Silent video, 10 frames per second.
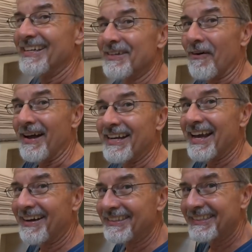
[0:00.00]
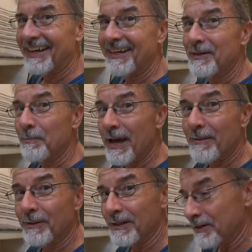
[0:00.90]
so on the outside, to be
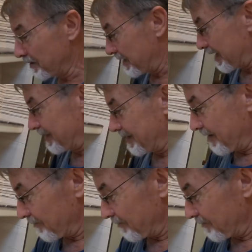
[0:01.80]
able to do that,